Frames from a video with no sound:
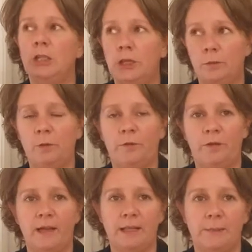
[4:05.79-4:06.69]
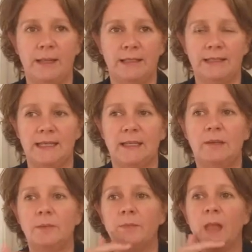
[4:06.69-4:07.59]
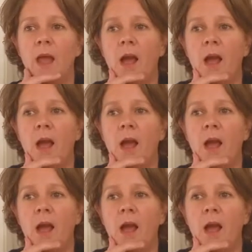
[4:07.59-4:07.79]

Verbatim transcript: you will find a better deal.